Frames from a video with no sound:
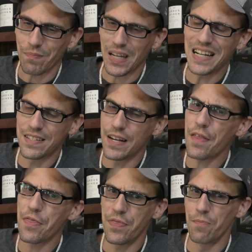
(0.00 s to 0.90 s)
It's
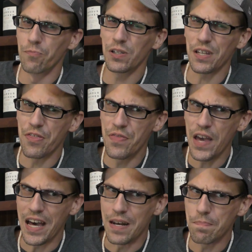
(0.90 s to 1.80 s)
not really
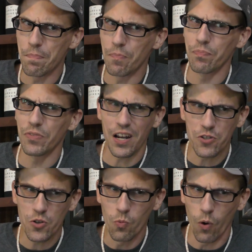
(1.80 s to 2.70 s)
thin, not
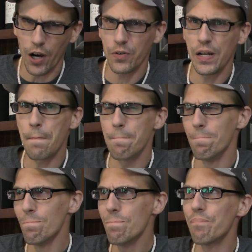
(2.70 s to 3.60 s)
too watery,
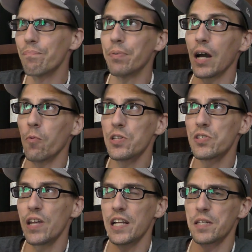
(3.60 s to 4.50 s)
but I would
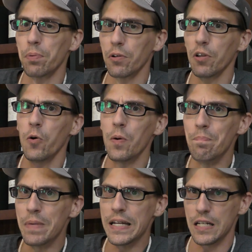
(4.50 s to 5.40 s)
say it's below a
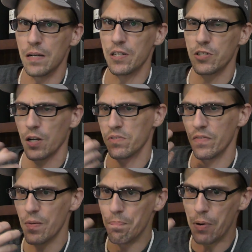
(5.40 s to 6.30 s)
medium in terms of
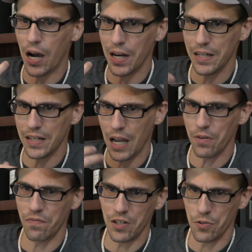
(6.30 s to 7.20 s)
the body and how
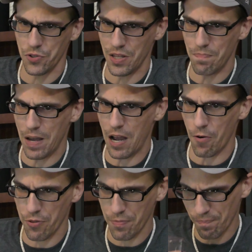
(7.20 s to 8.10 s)
it feels in the
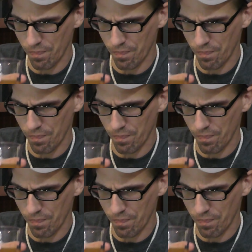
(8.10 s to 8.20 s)
mouth.